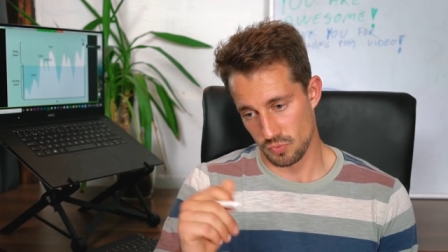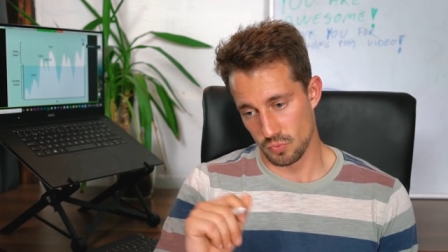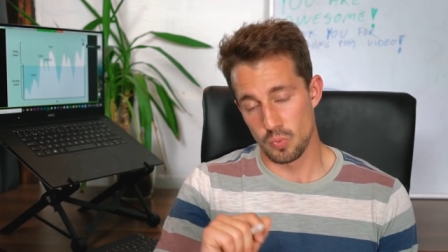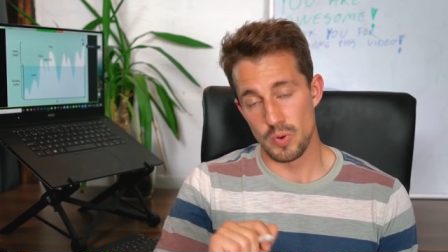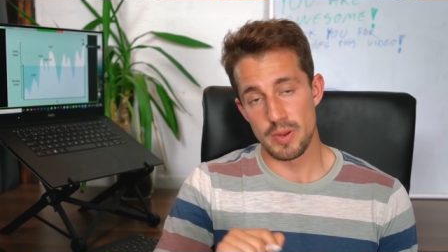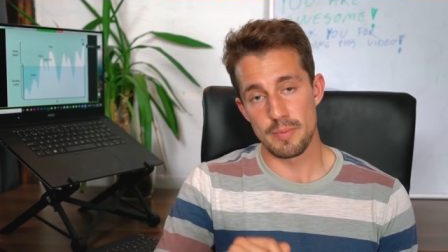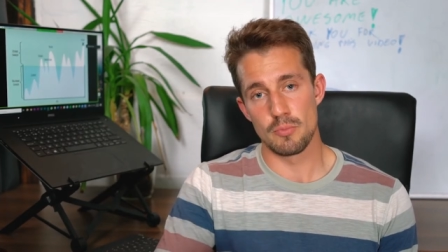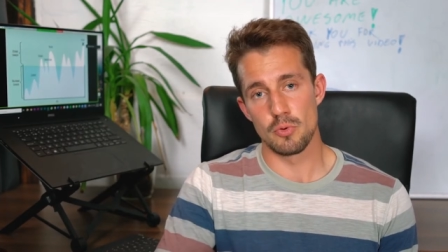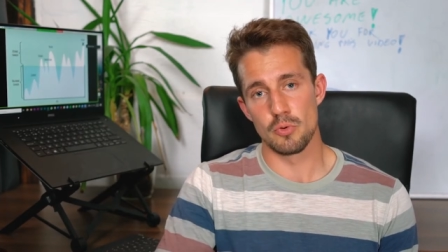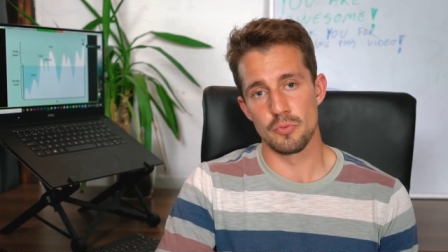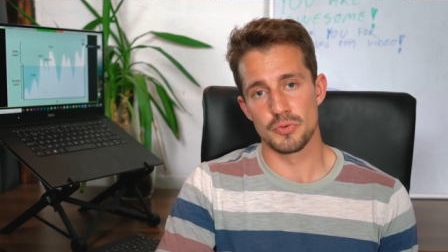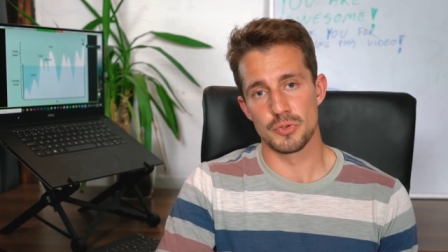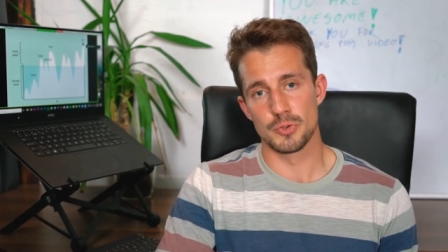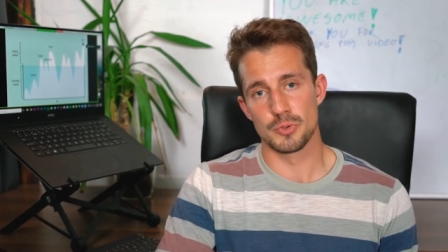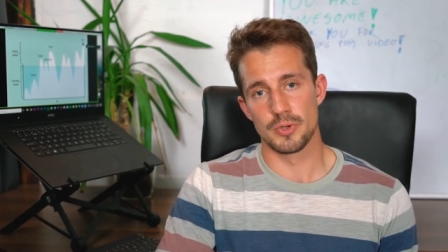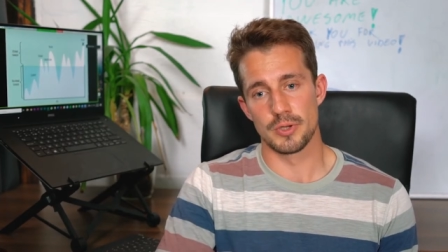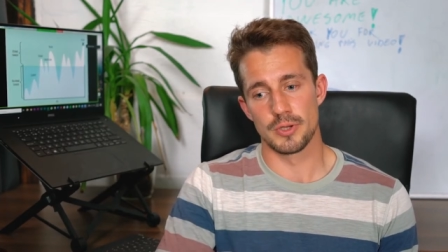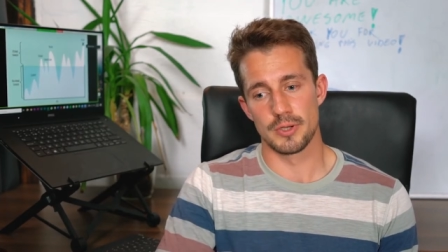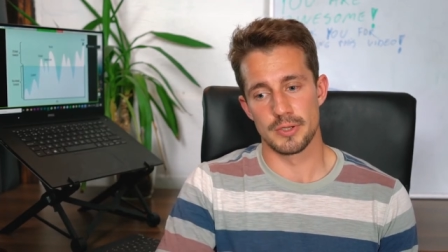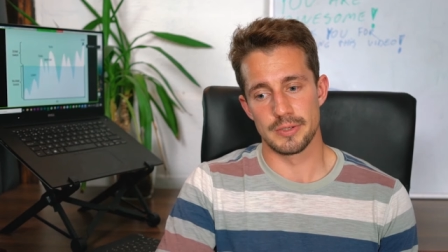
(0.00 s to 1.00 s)
we move to
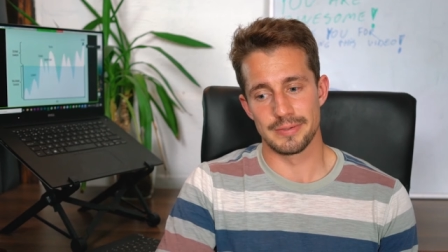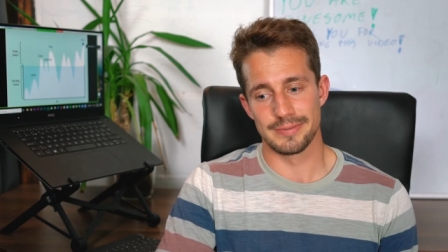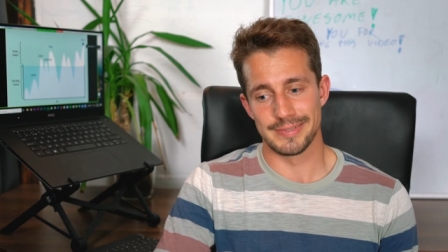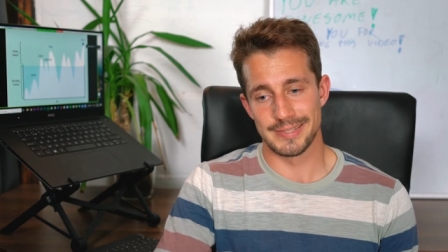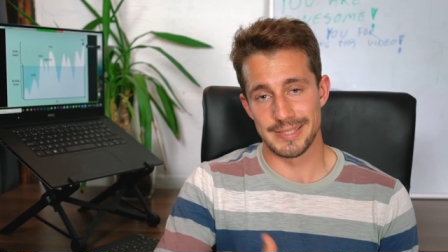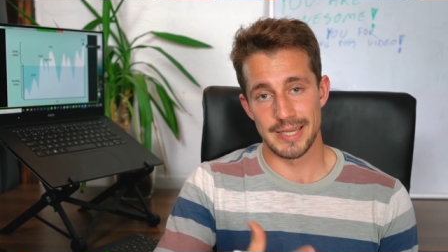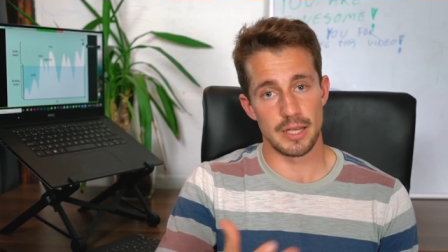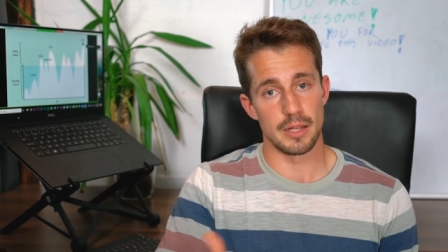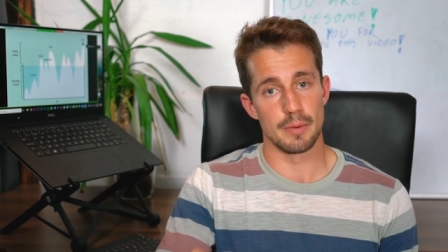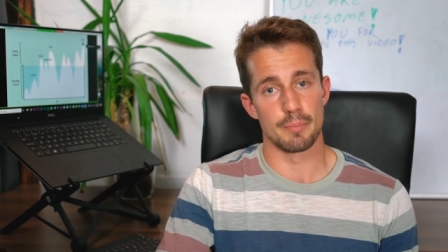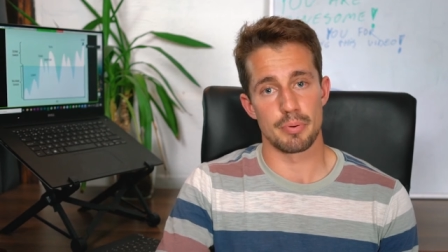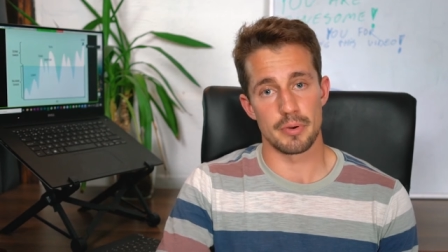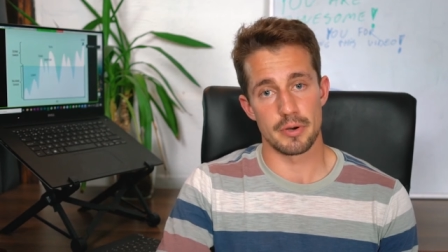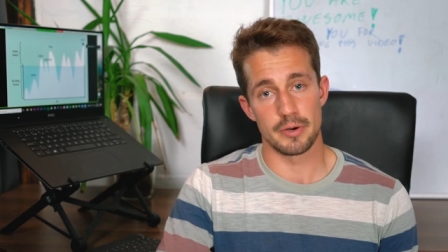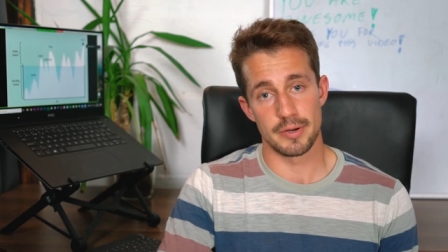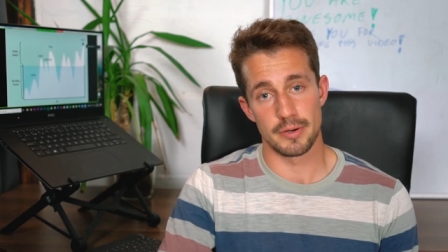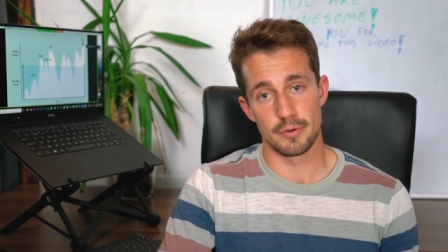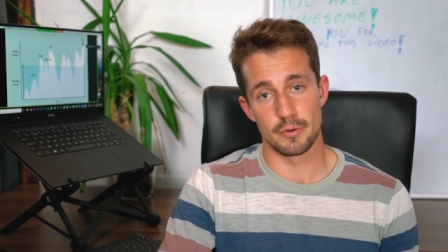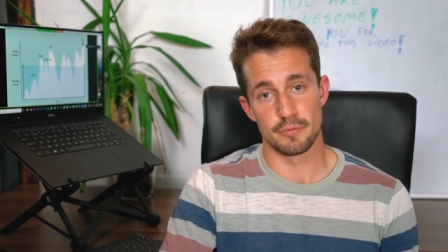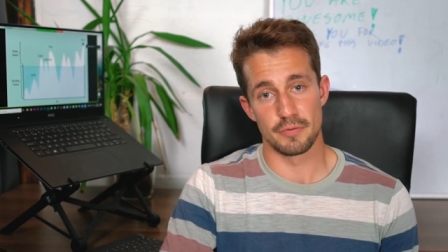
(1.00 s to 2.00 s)
the second
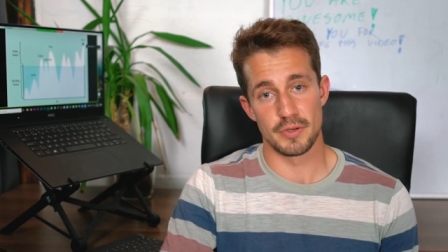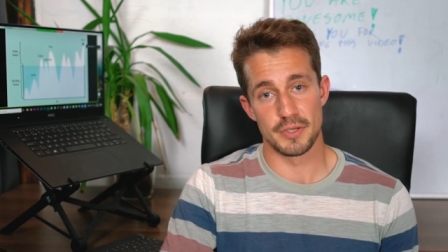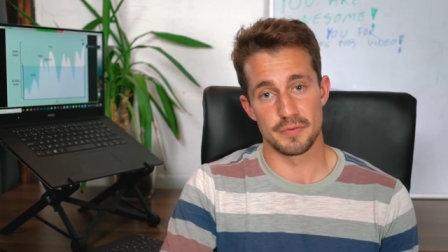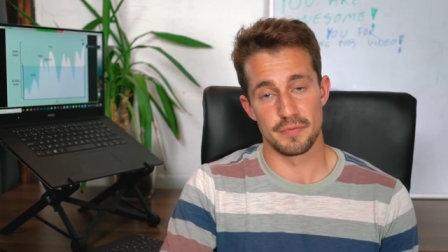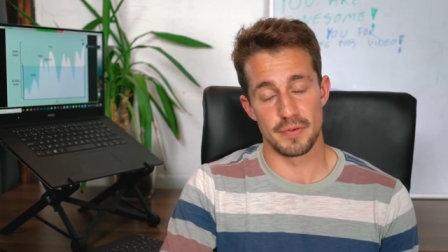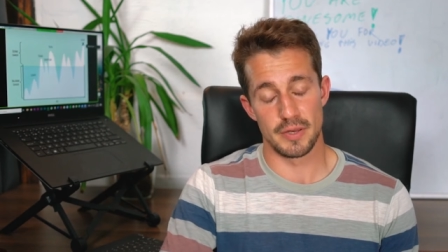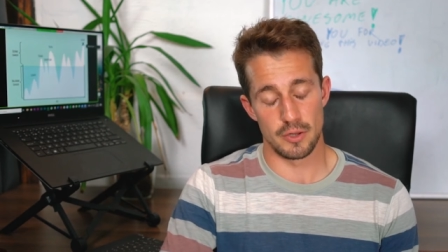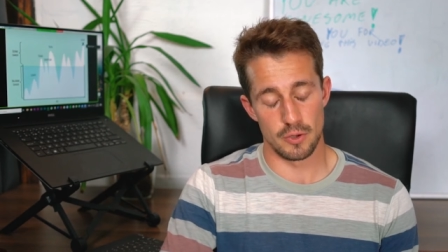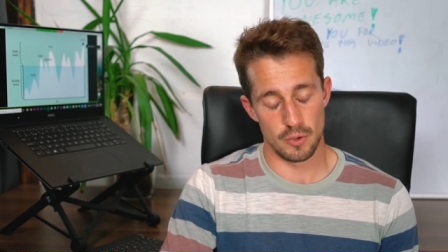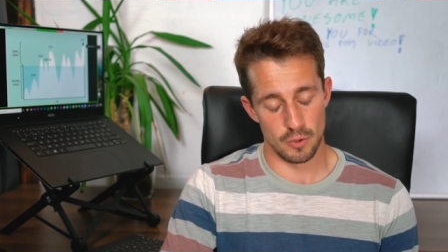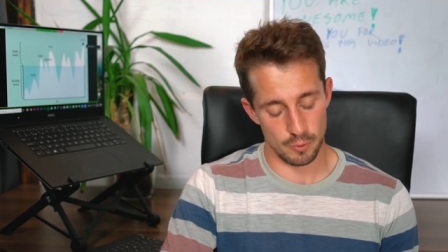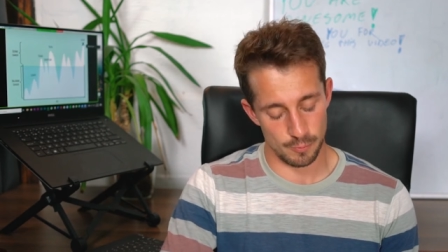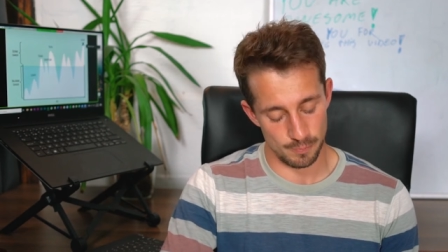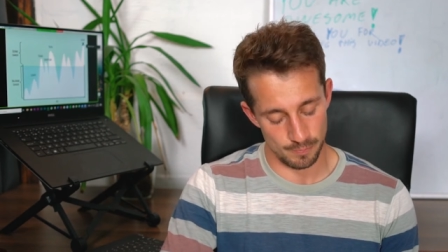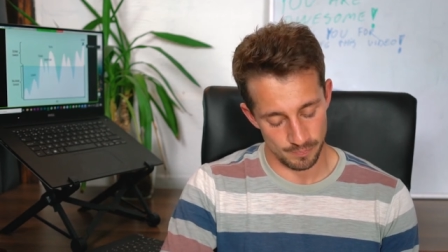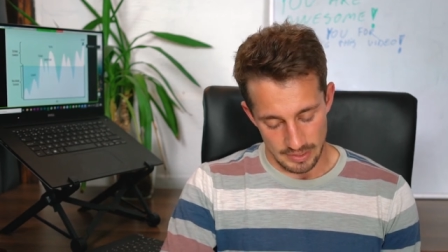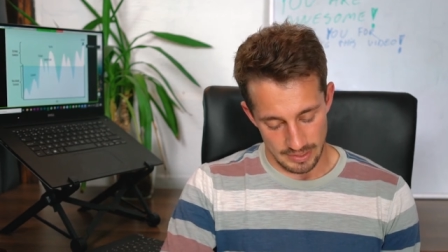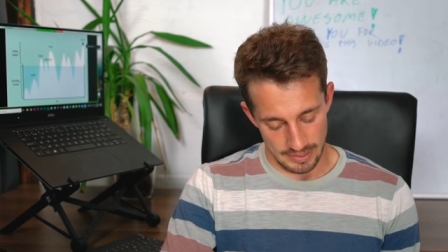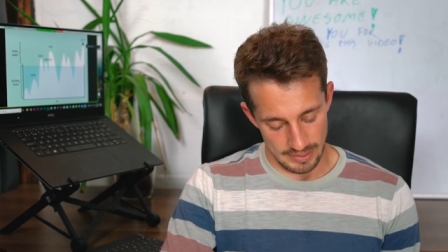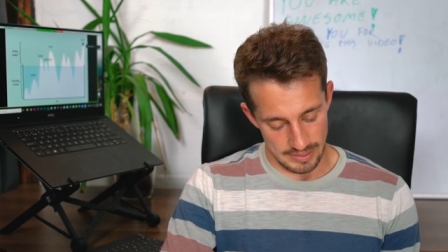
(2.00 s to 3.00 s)
part here of this video
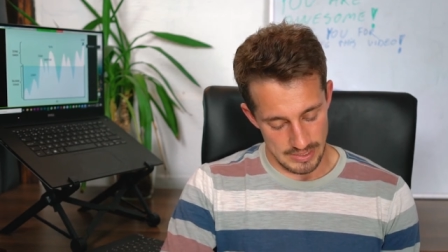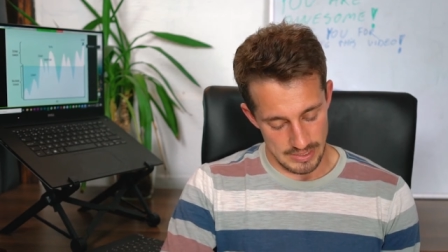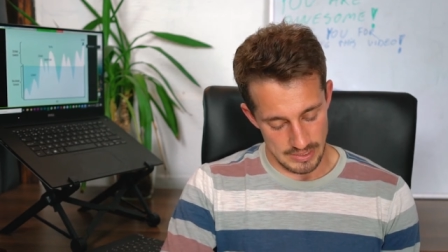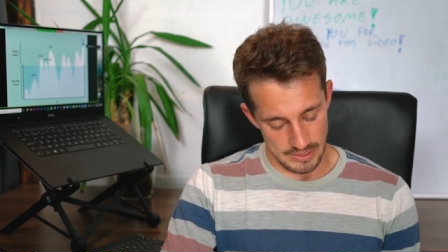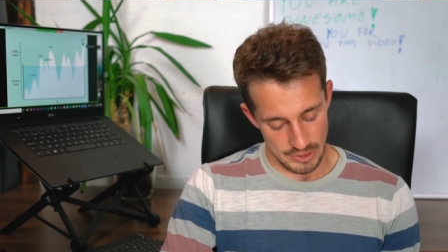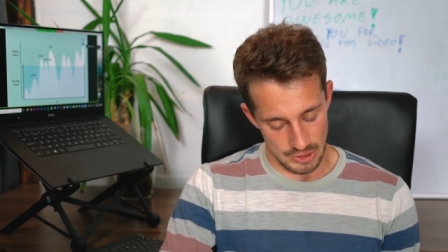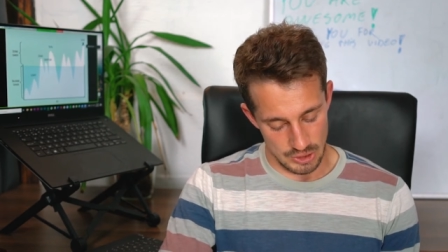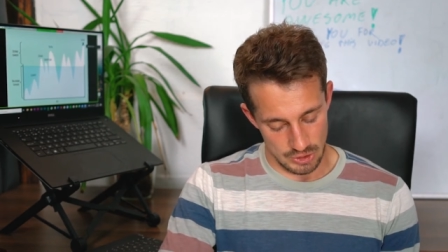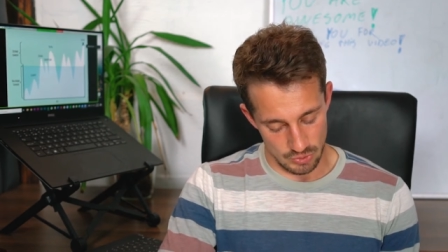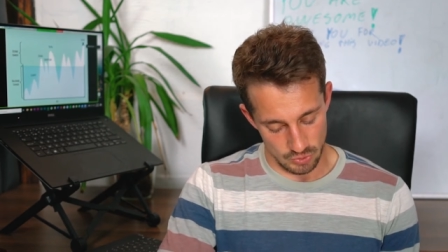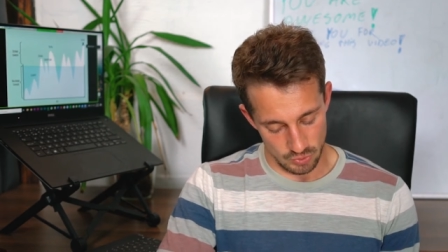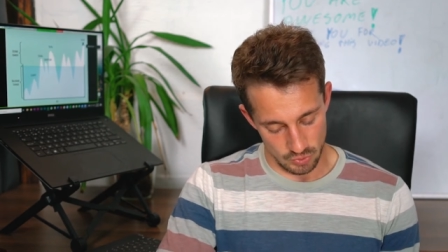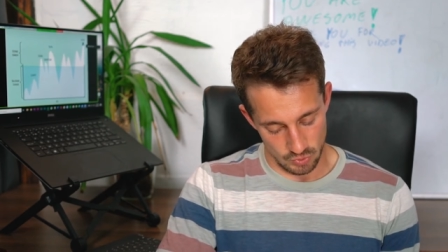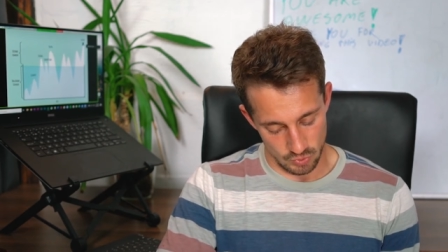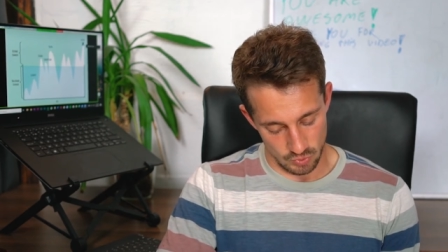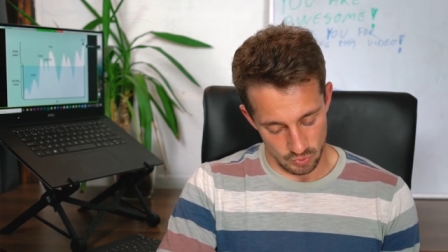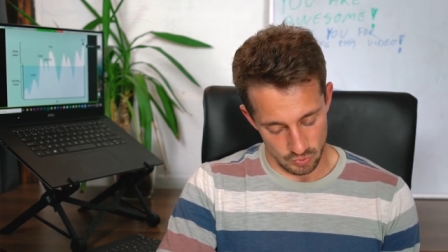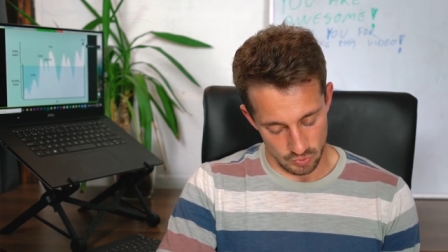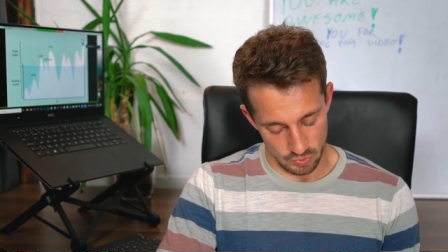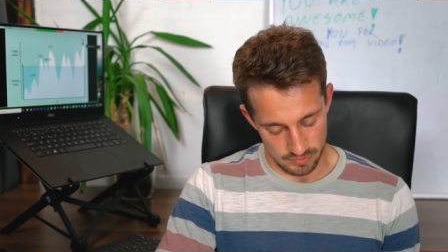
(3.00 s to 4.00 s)
is
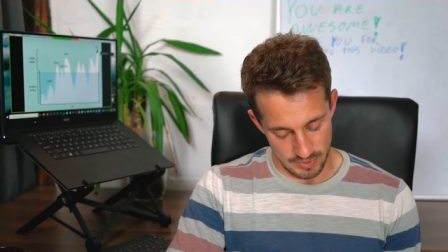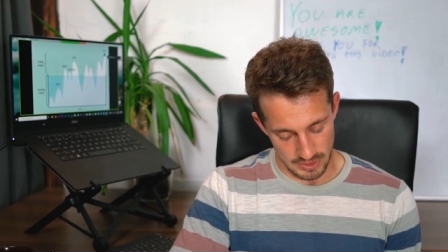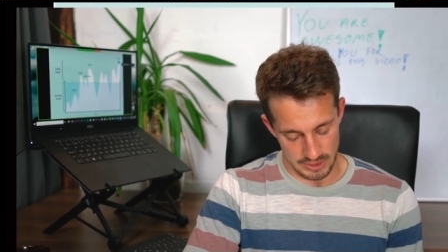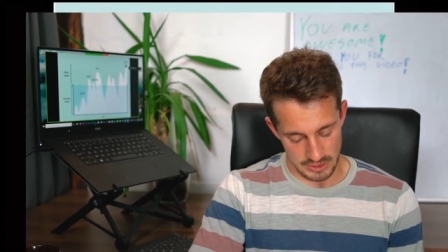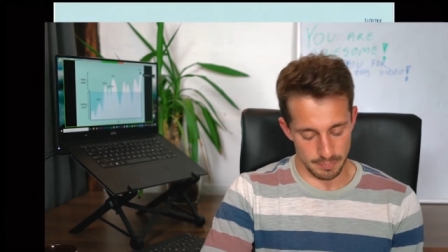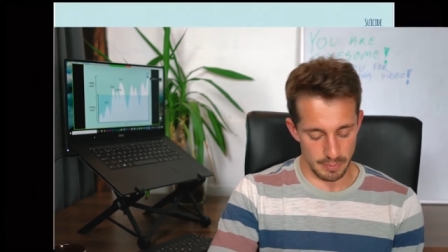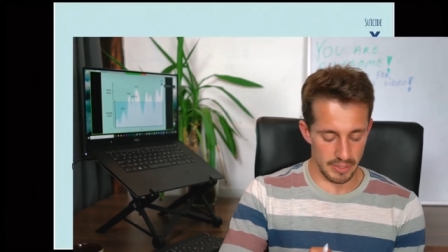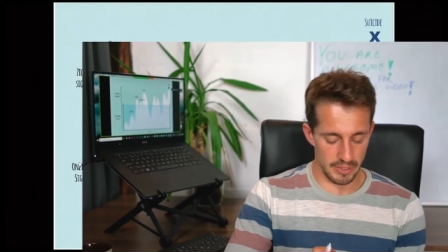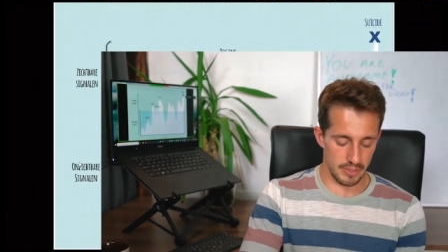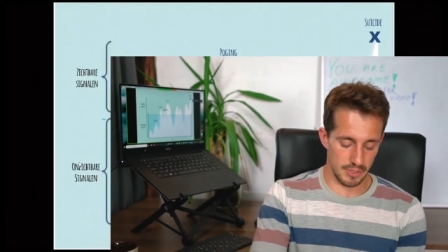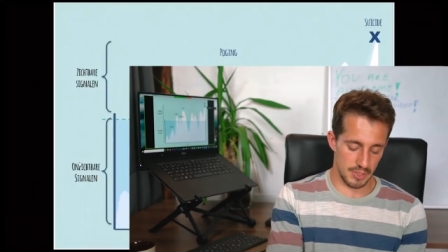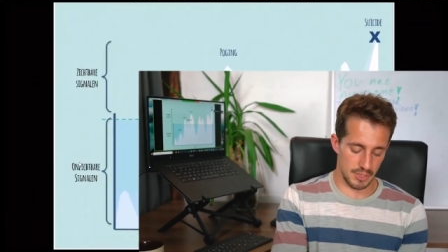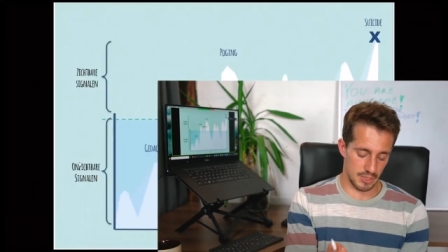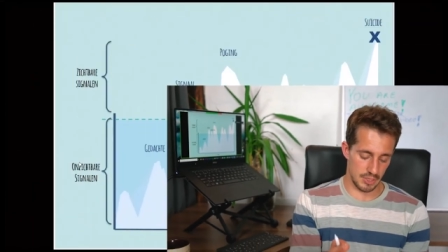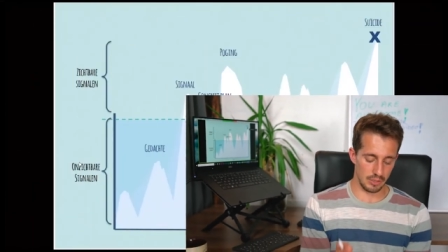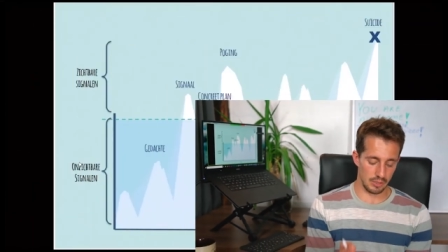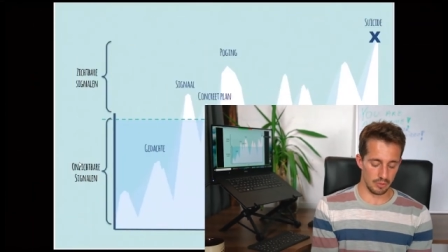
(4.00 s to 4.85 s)
to explain this